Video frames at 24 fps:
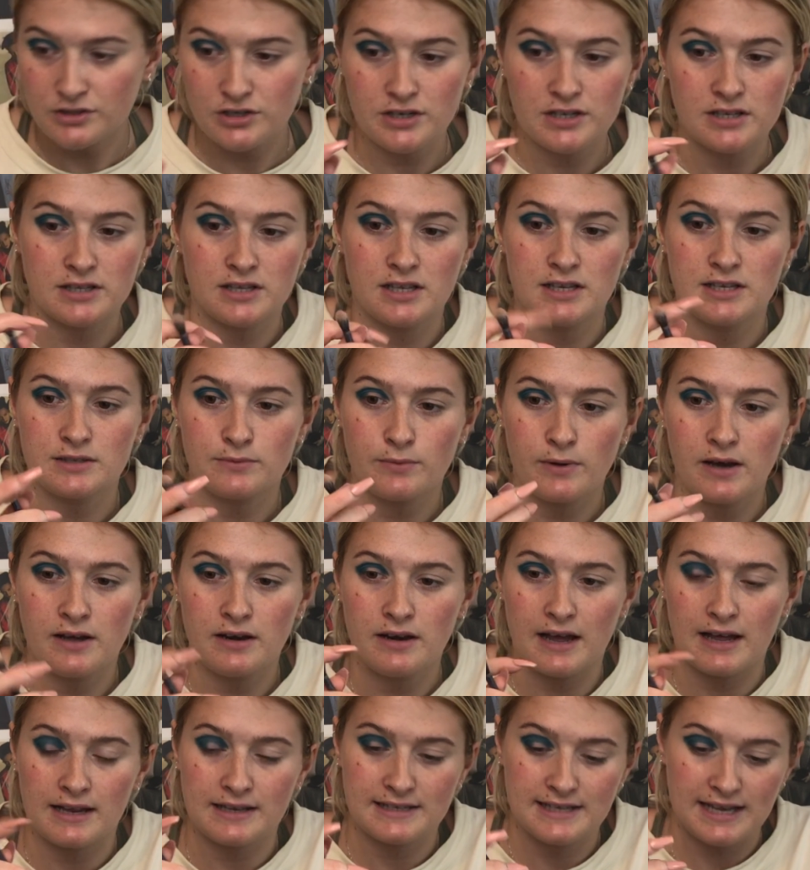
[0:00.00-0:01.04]
just this one,
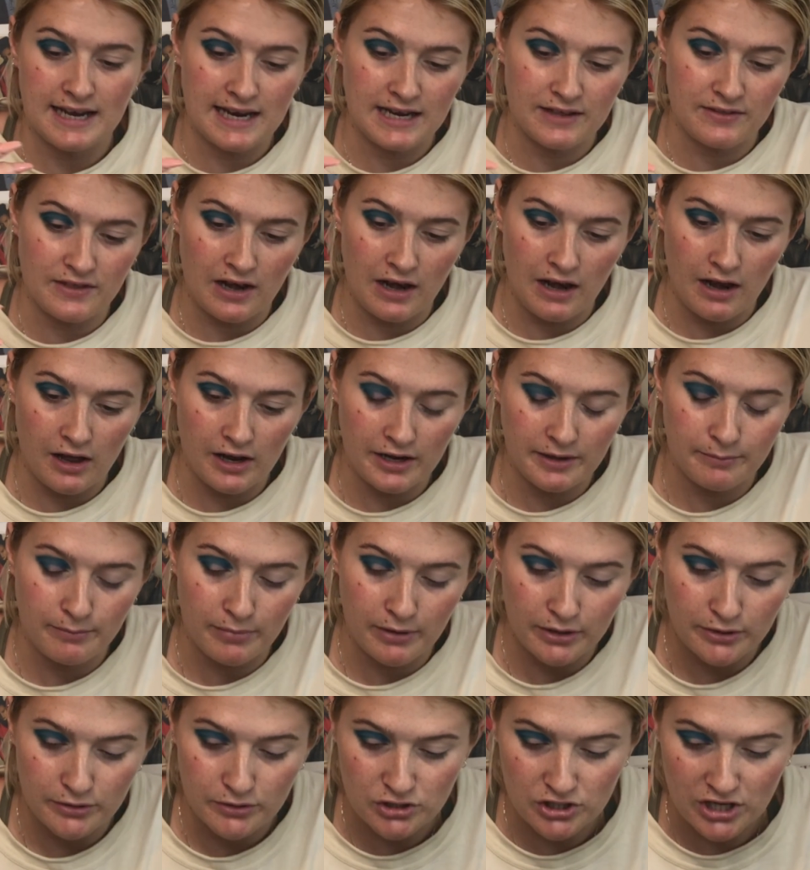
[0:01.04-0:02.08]
and take the light
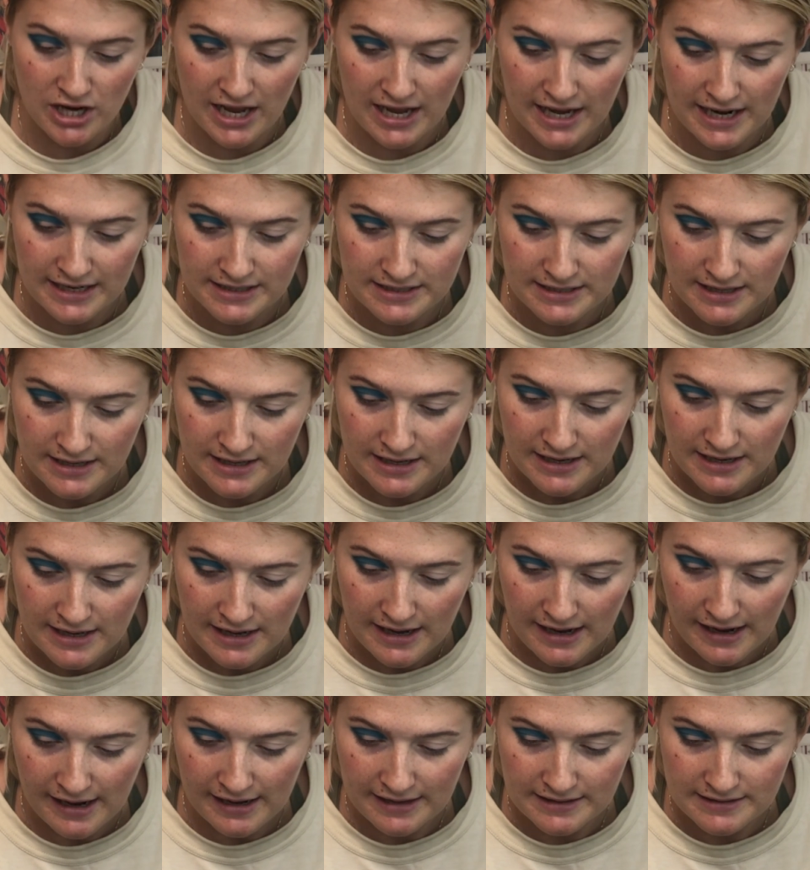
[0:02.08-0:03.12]
blue shade
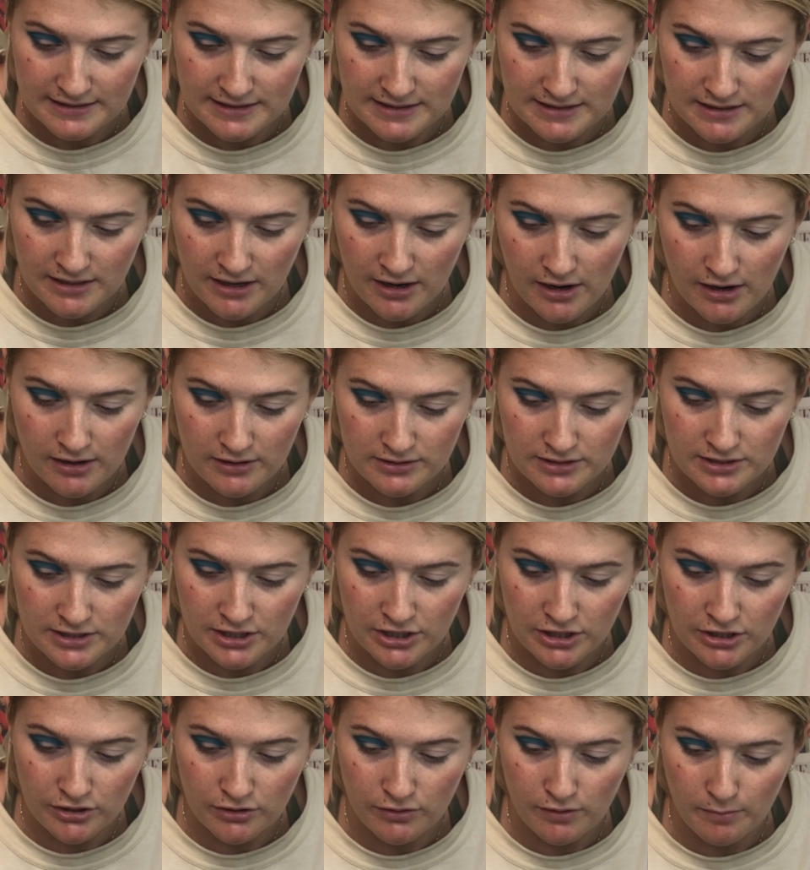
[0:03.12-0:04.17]
and start
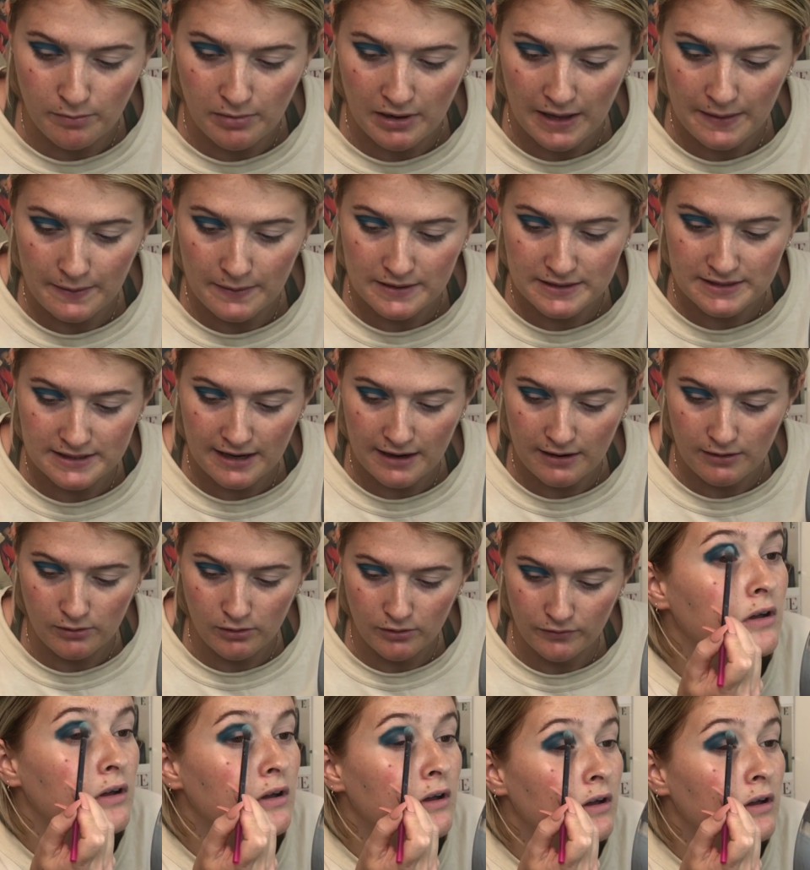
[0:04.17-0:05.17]
to blend this out.